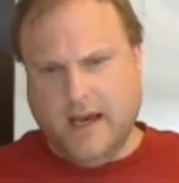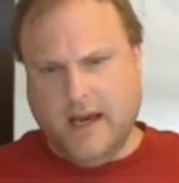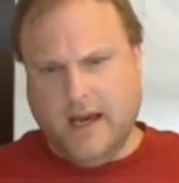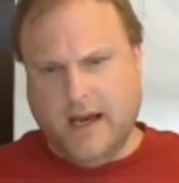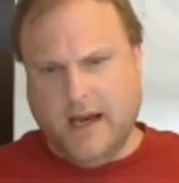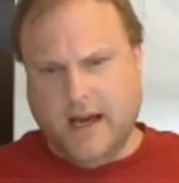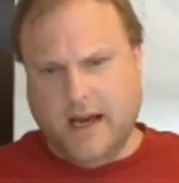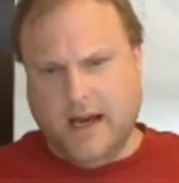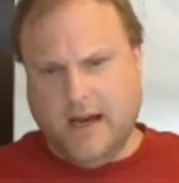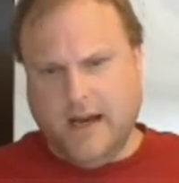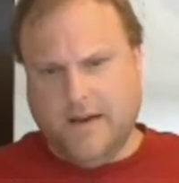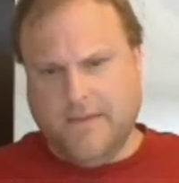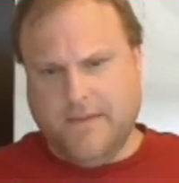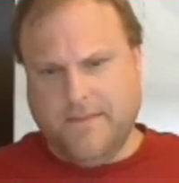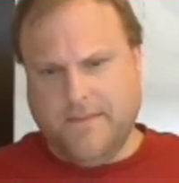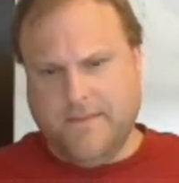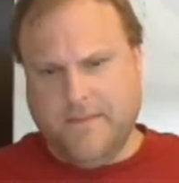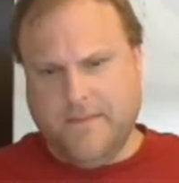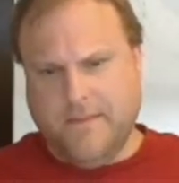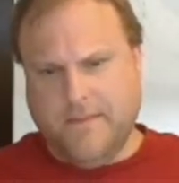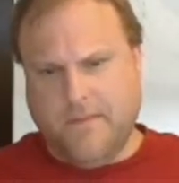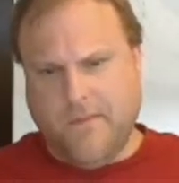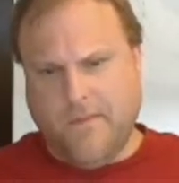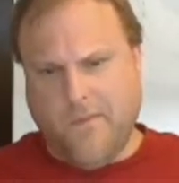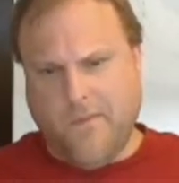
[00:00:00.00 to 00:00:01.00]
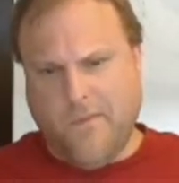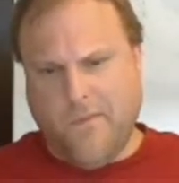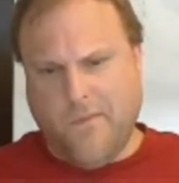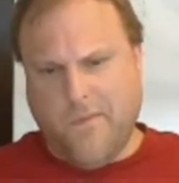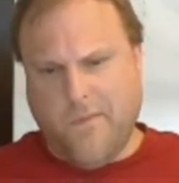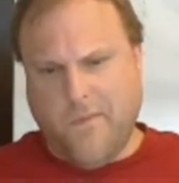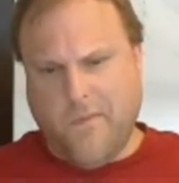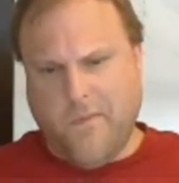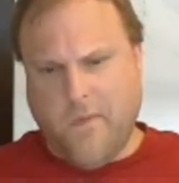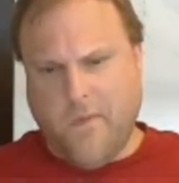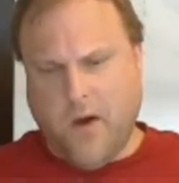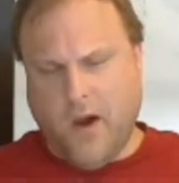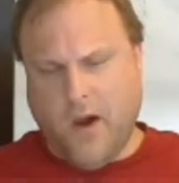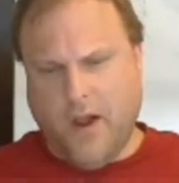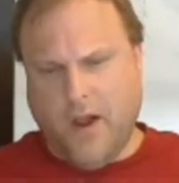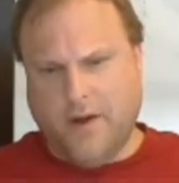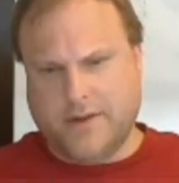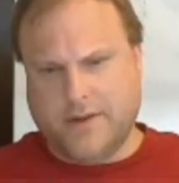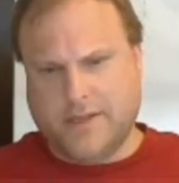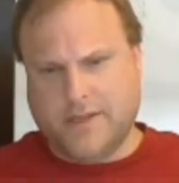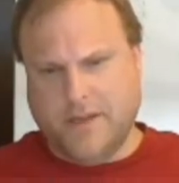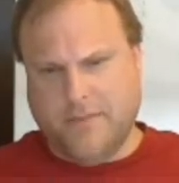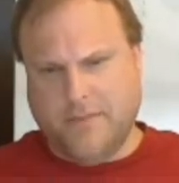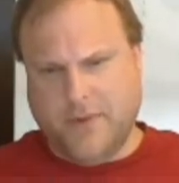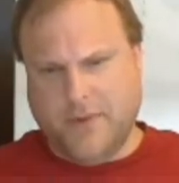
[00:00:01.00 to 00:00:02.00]
You know,
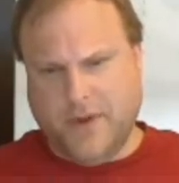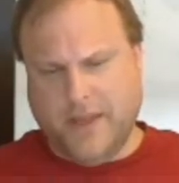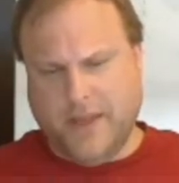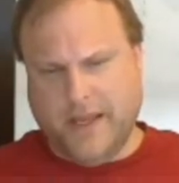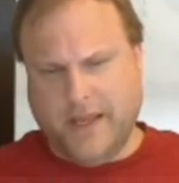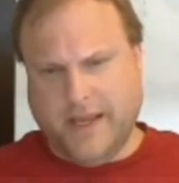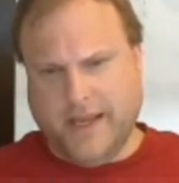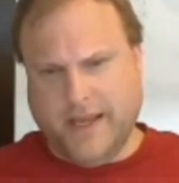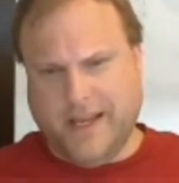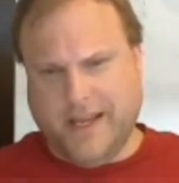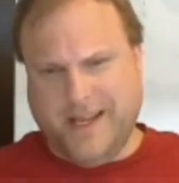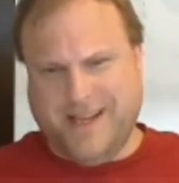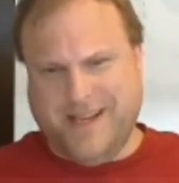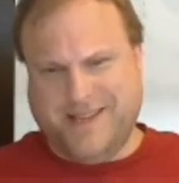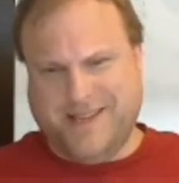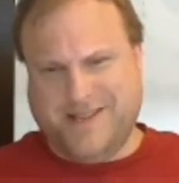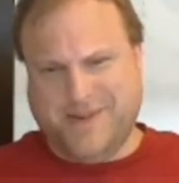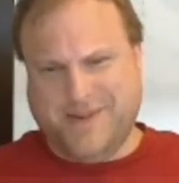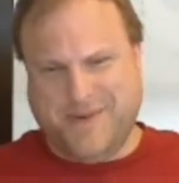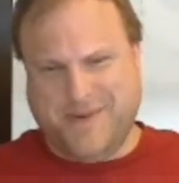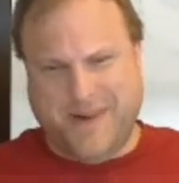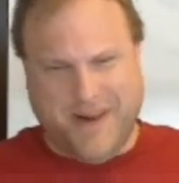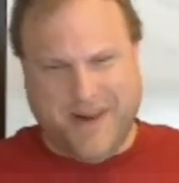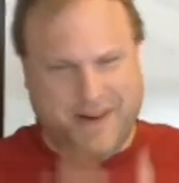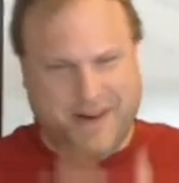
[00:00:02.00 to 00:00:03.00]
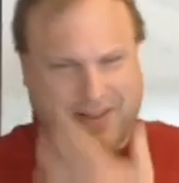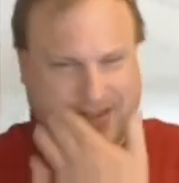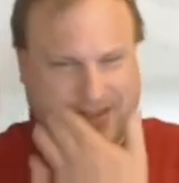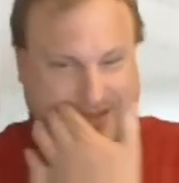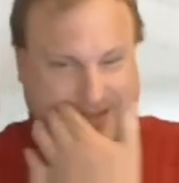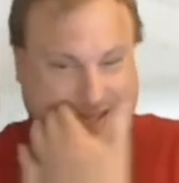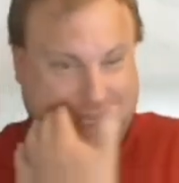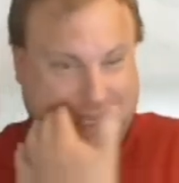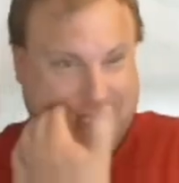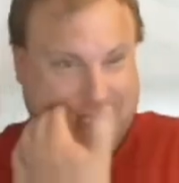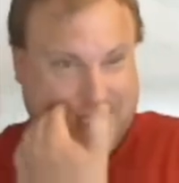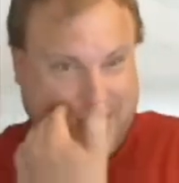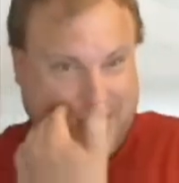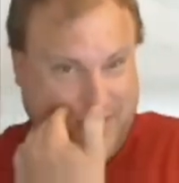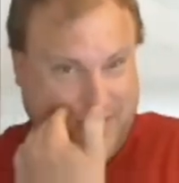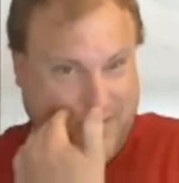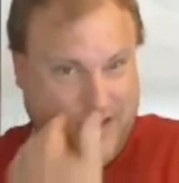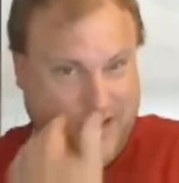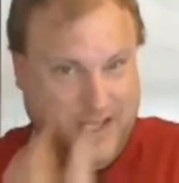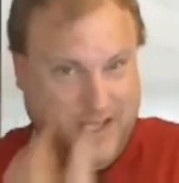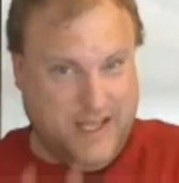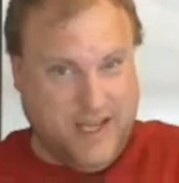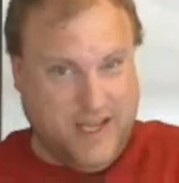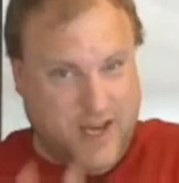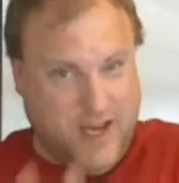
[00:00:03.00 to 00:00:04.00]
at some point you get to where the skin's
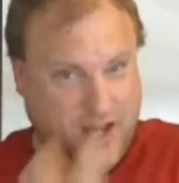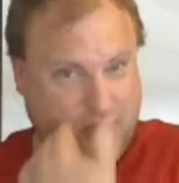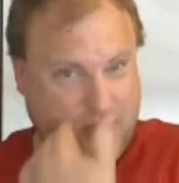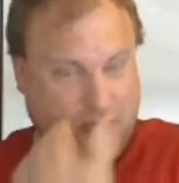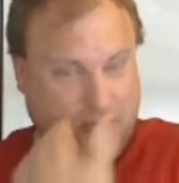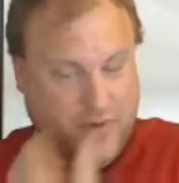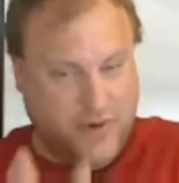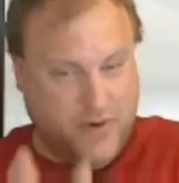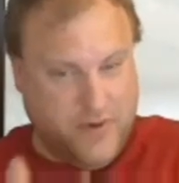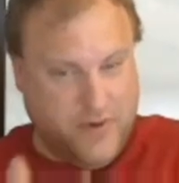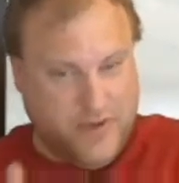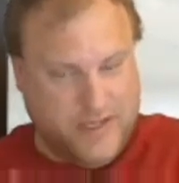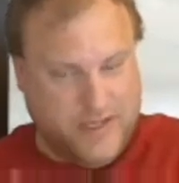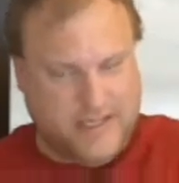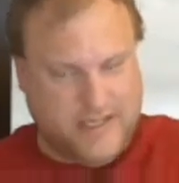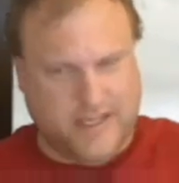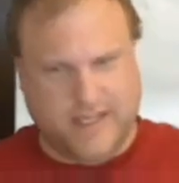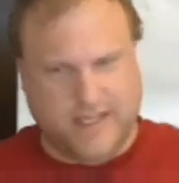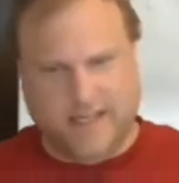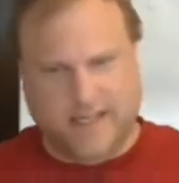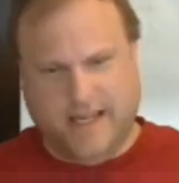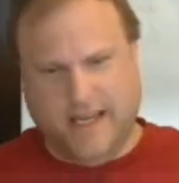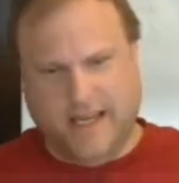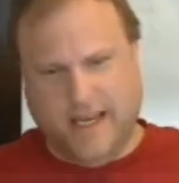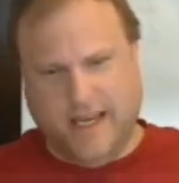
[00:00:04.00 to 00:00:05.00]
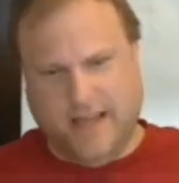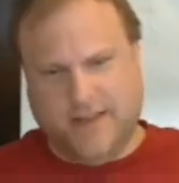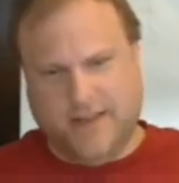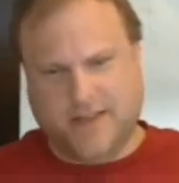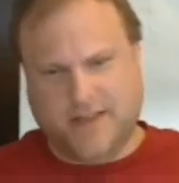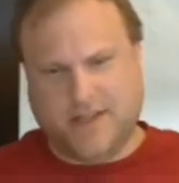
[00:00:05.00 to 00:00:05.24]
completely gone through and you see the teeth.